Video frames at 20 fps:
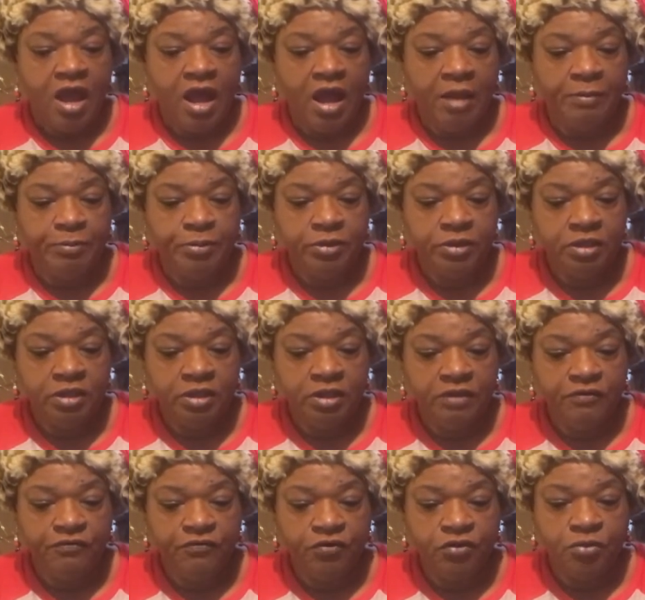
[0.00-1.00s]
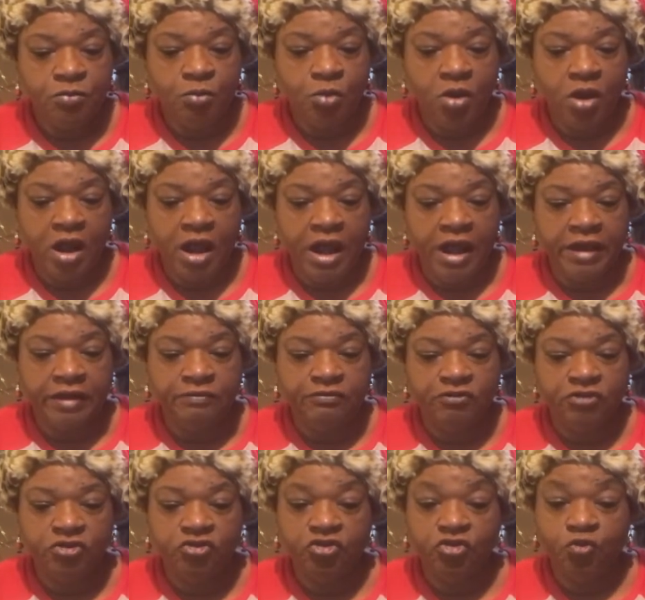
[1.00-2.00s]
I put in a few more
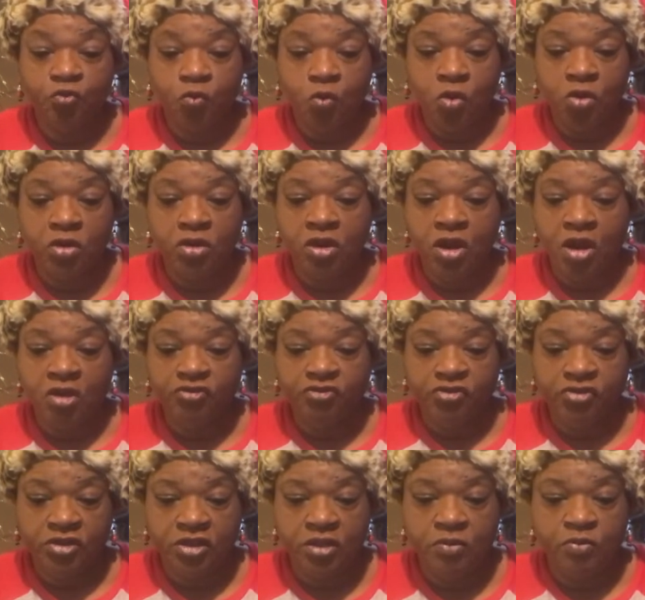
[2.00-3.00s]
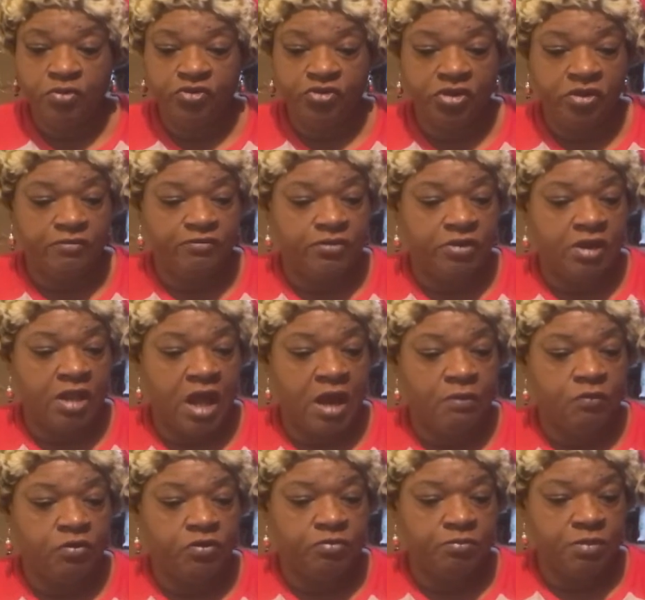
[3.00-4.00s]
items such as water loss tea, which helps a
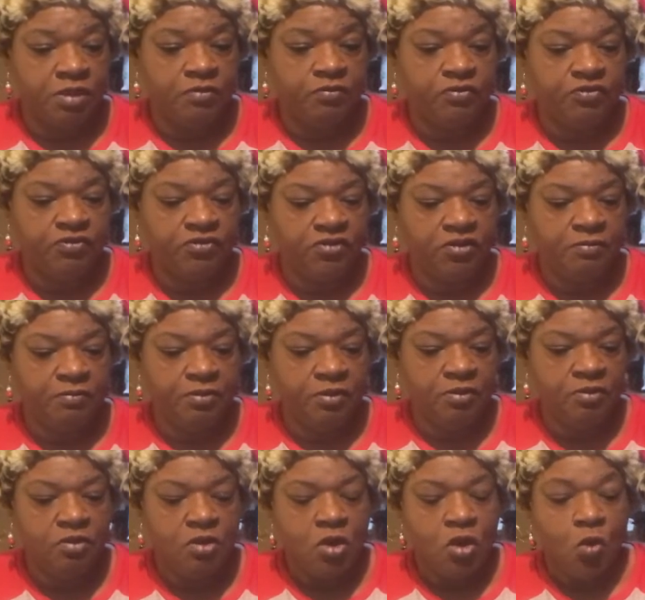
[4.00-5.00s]
lot with me when sipping